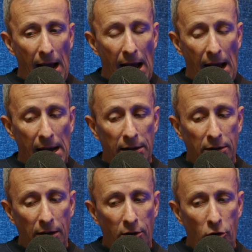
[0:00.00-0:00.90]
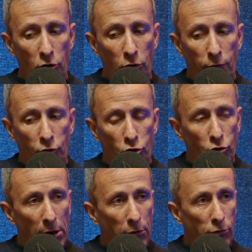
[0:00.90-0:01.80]
and you've
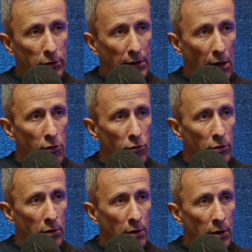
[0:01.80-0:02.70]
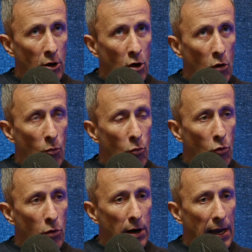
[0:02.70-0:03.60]
drilled down
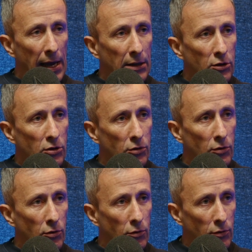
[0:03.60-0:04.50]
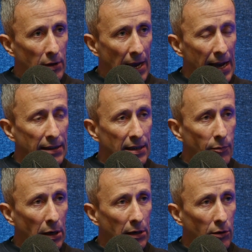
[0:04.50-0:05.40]
more into the
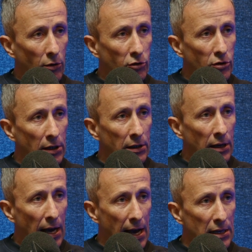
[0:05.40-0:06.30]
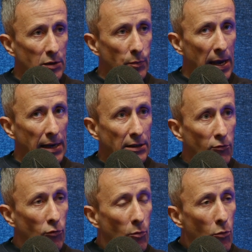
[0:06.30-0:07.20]
anti-money laundering aspect
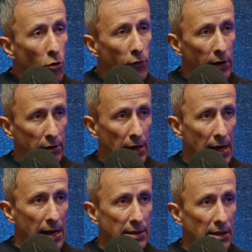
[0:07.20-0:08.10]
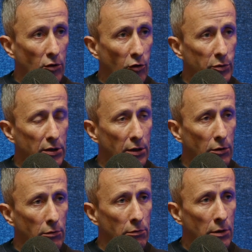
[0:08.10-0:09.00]
and removing that as an
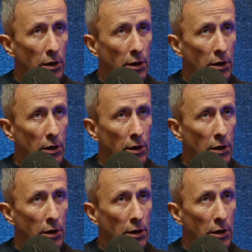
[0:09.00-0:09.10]
obstacle